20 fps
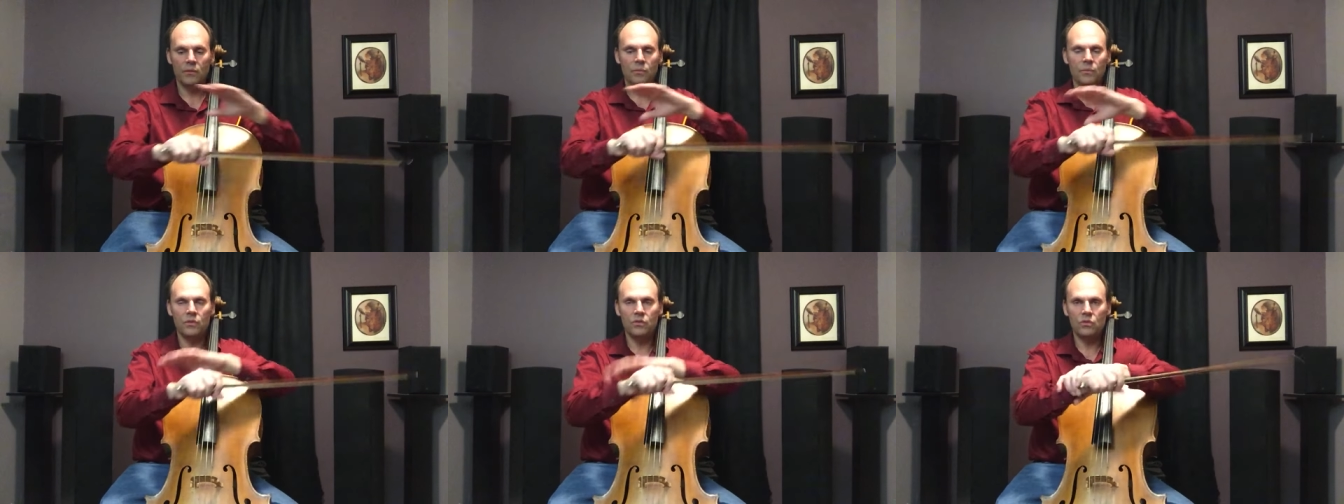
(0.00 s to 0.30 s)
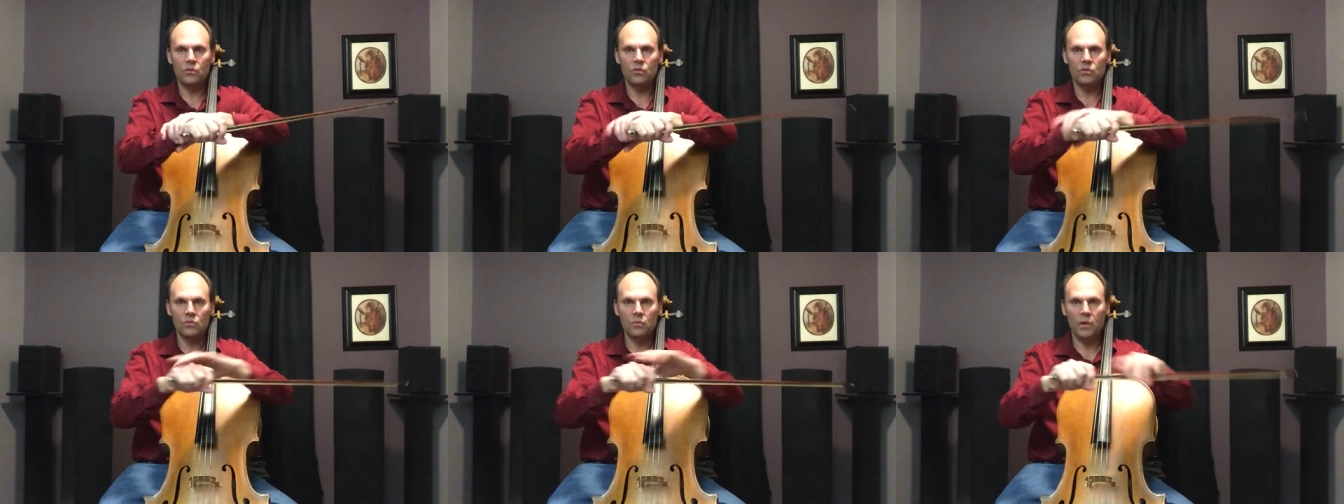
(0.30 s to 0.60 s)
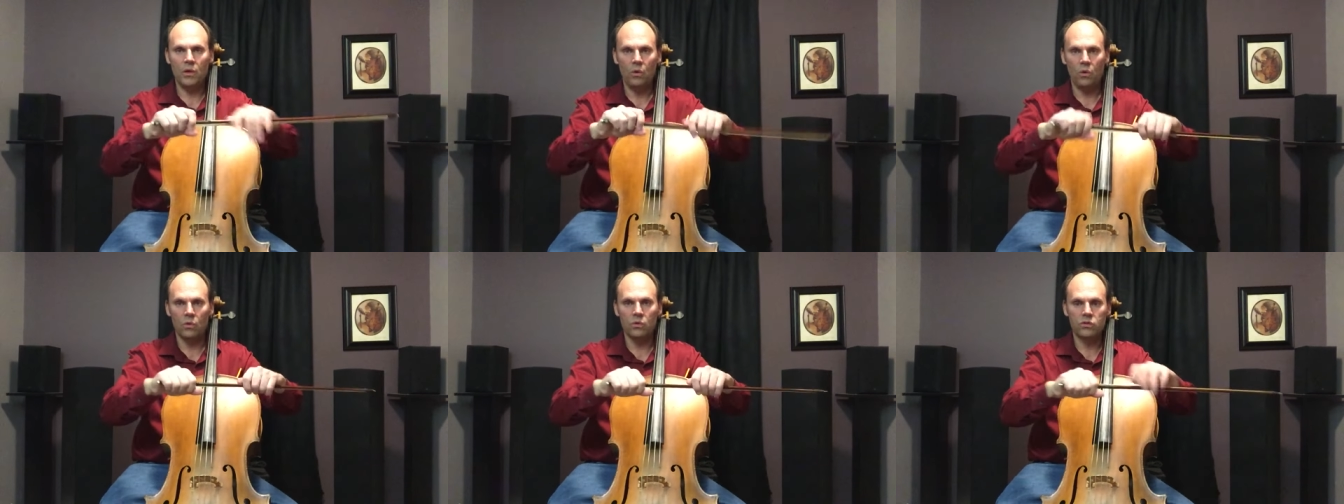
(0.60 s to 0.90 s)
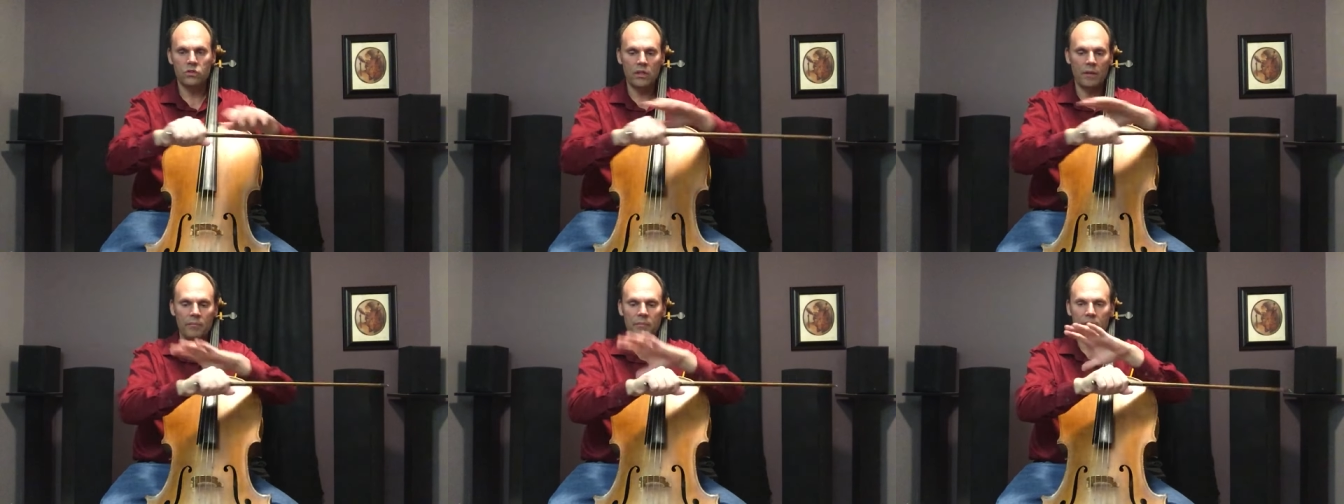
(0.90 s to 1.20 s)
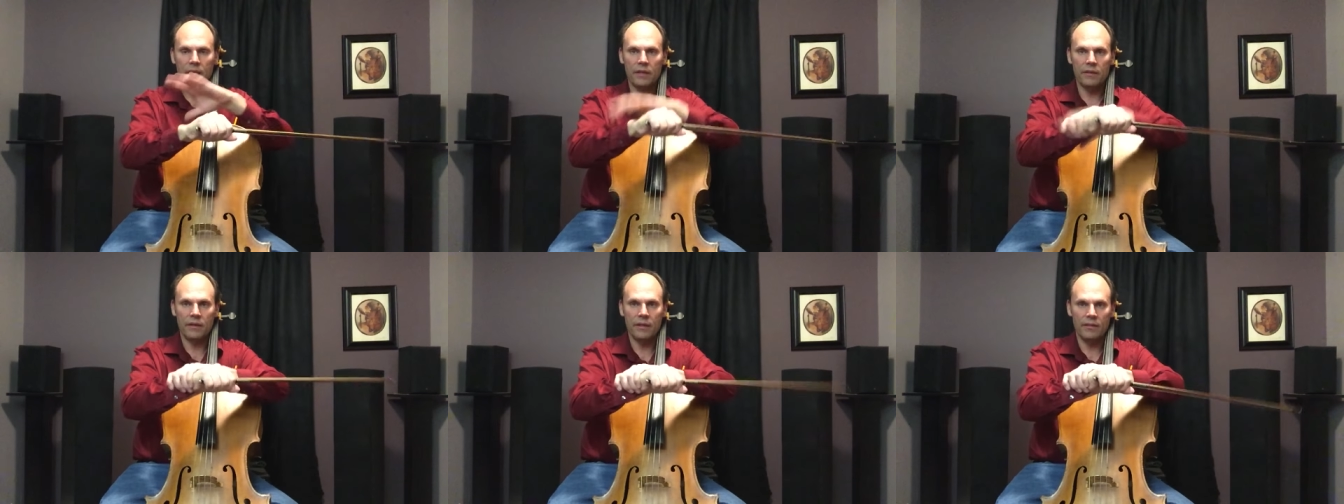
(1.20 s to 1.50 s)
as soon as we hold
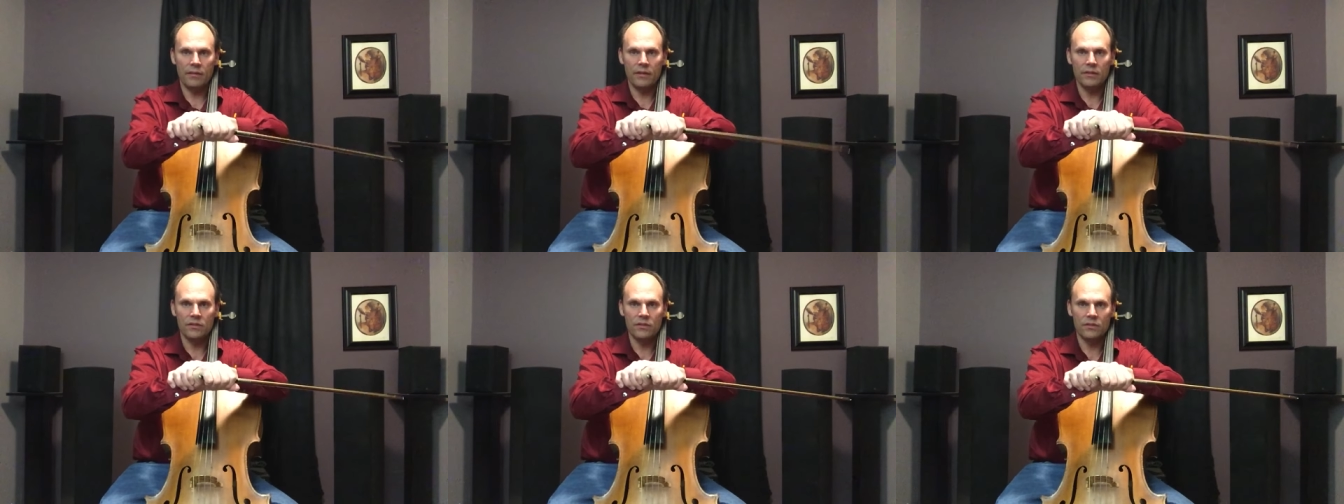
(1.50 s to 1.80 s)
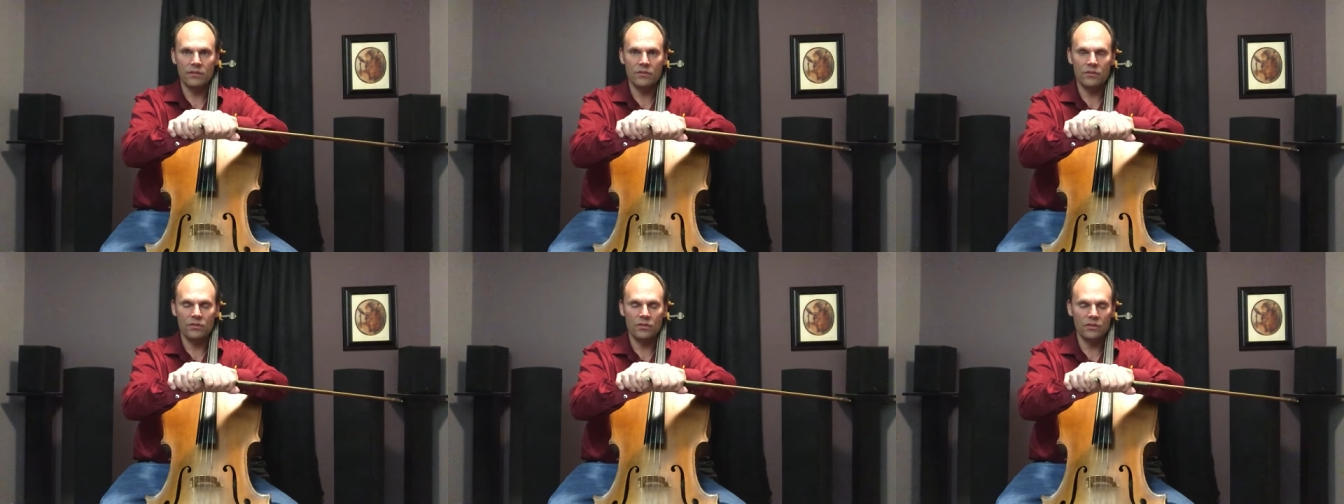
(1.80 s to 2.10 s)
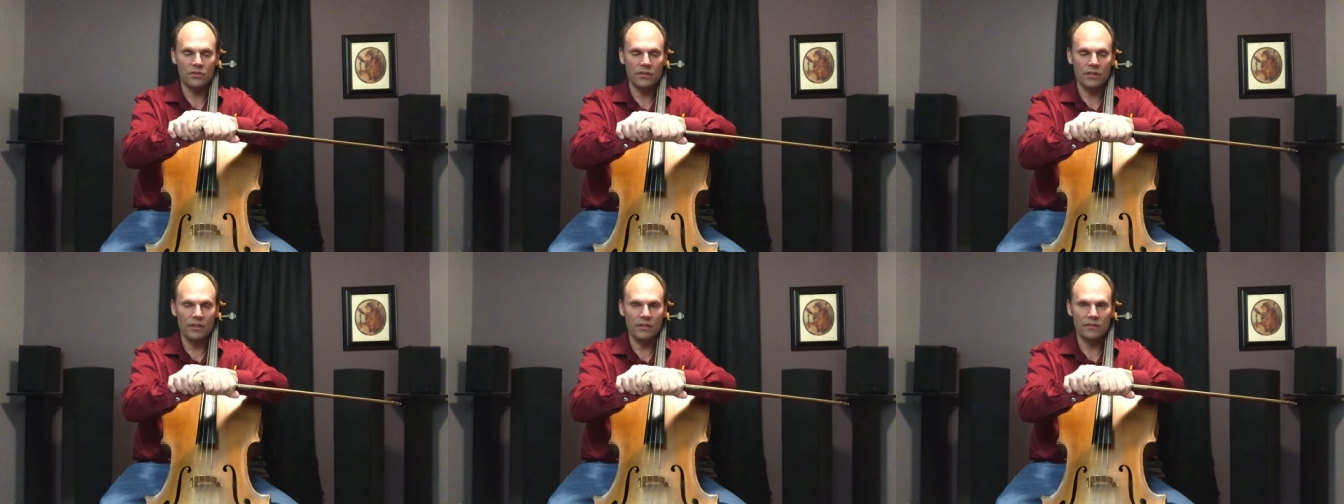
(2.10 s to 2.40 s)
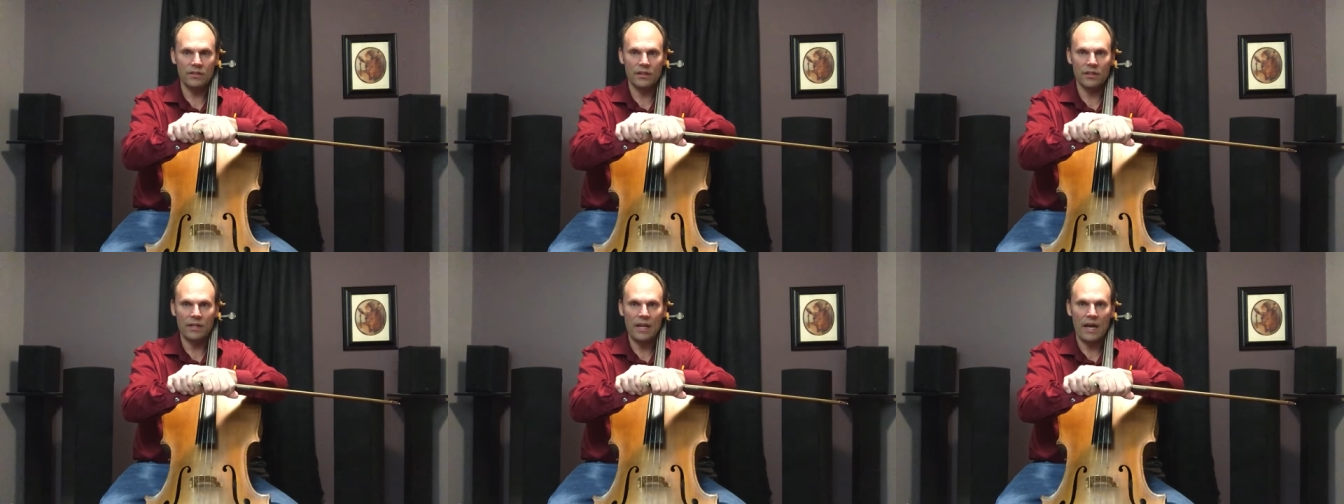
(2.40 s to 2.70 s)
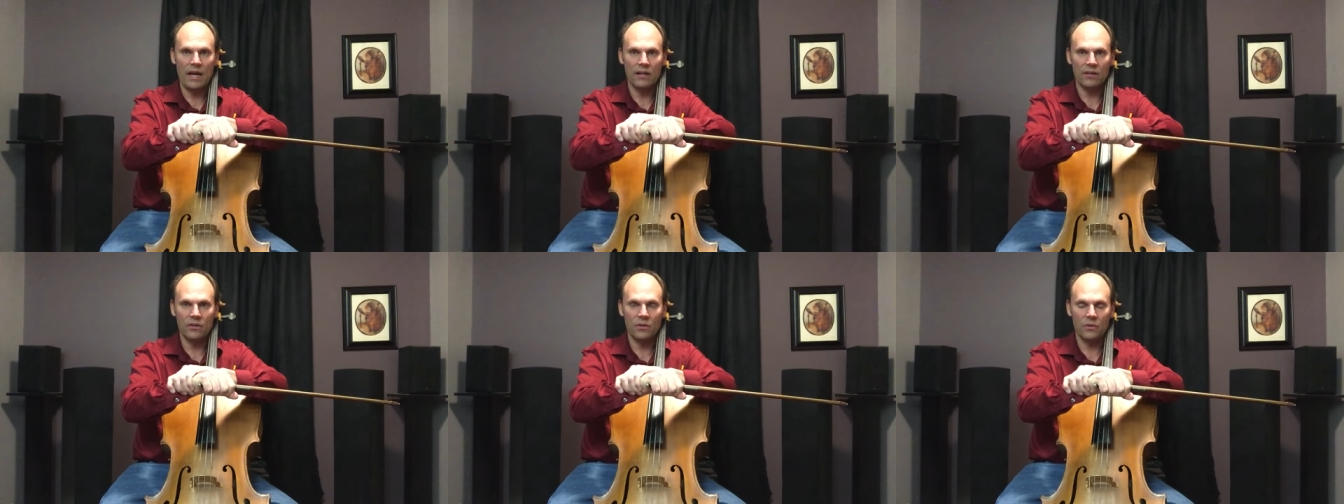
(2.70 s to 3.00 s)
something, that this just isn't
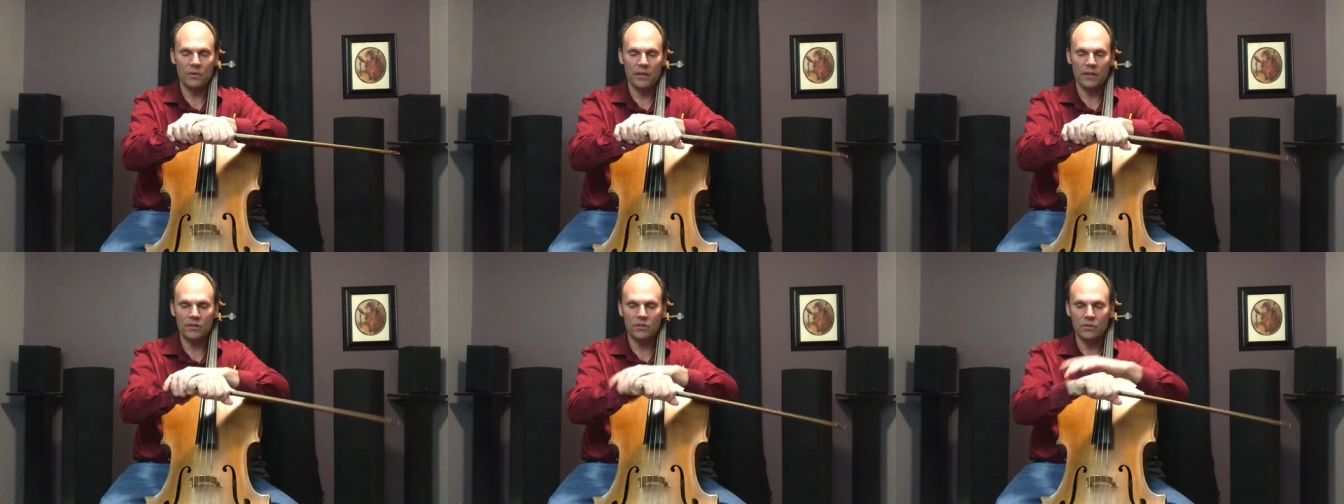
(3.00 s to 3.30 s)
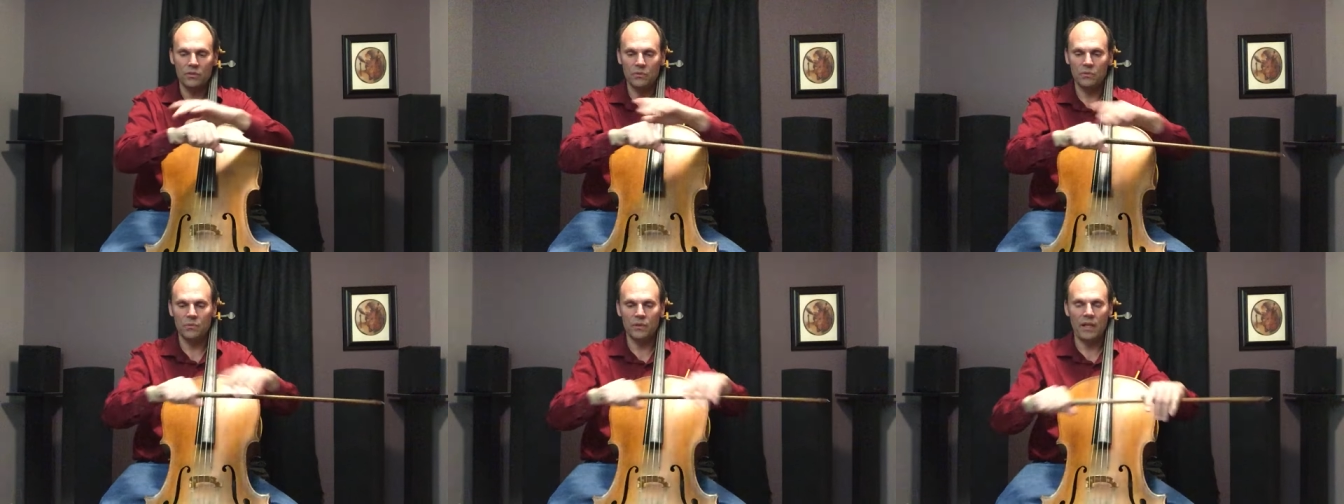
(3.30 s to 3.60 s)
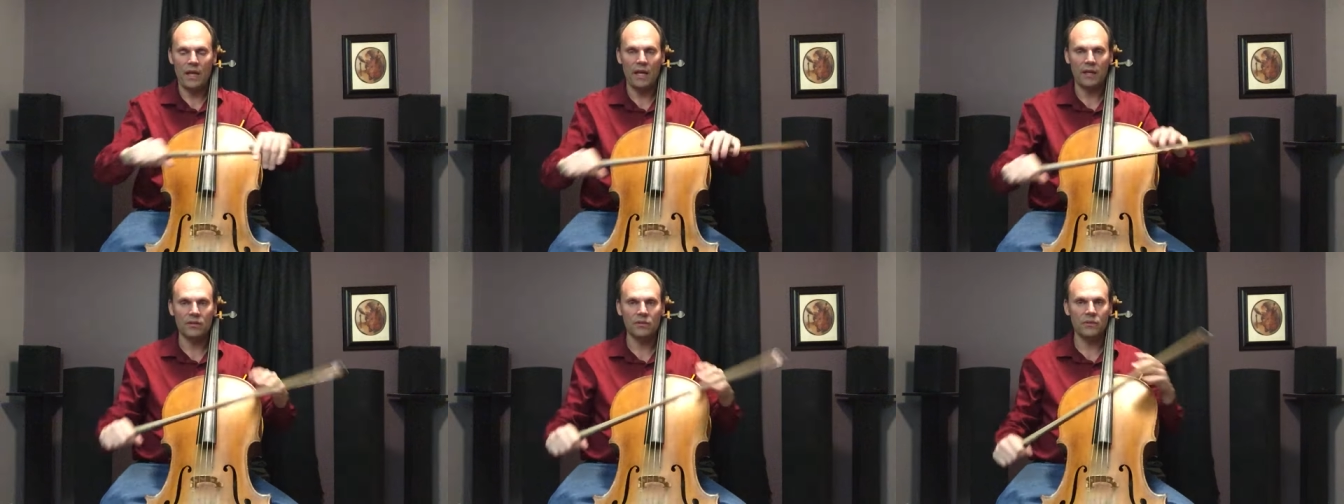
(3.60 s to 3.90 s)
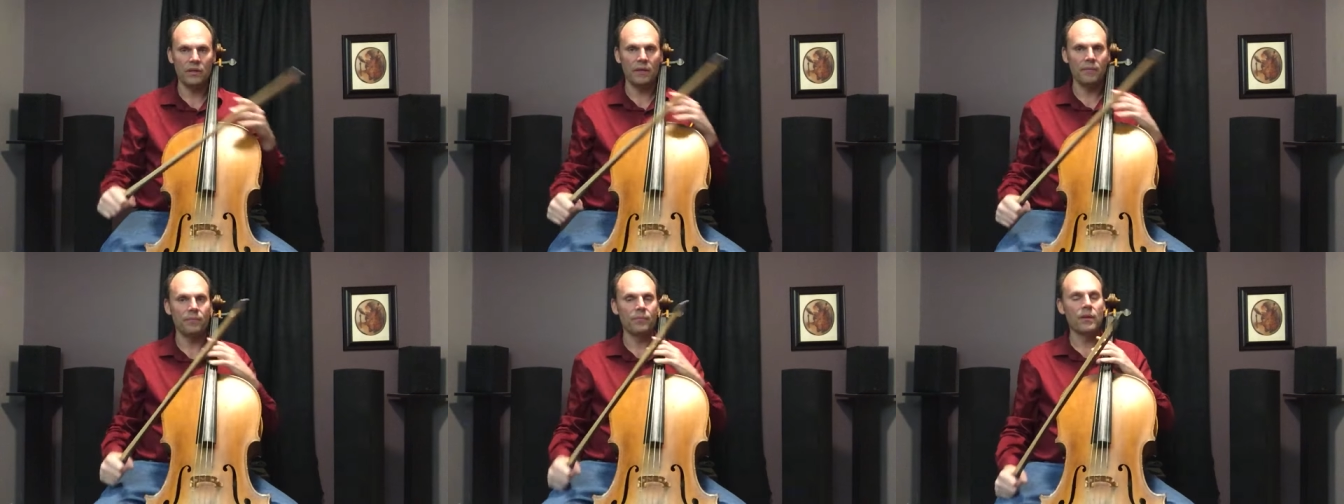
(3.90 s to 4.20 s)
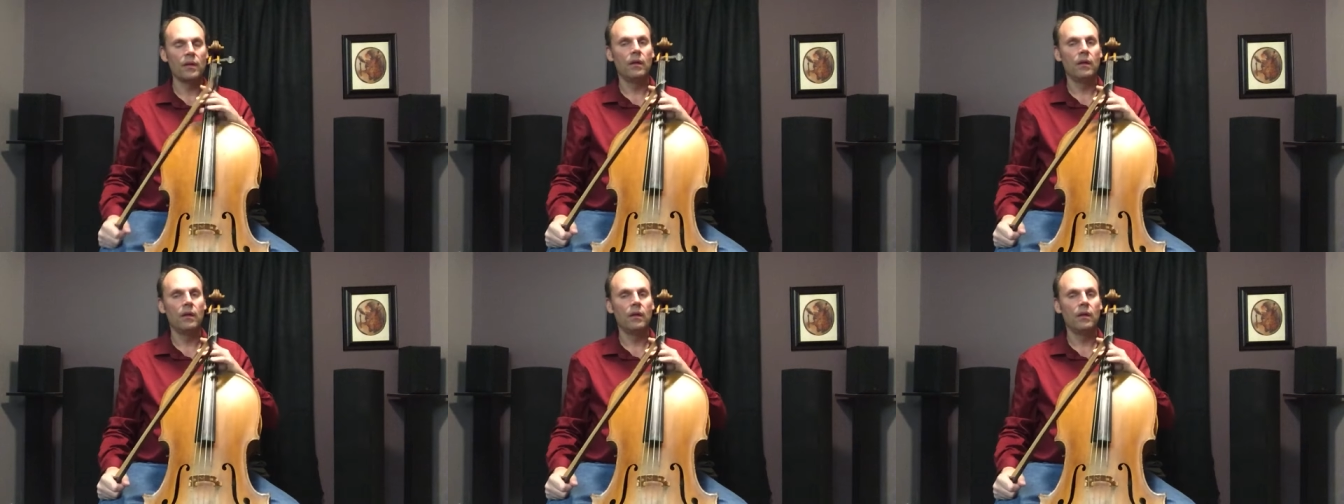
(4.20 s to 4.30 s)
not going to relax, right?